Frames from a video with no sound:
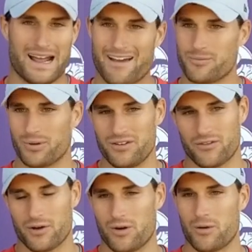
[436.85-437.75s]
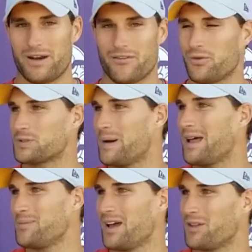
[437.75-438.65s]
I haven't played very well, but everyone's
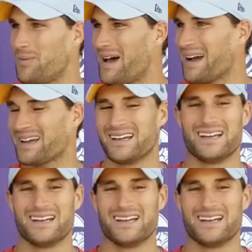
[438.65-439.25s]
patting me on the back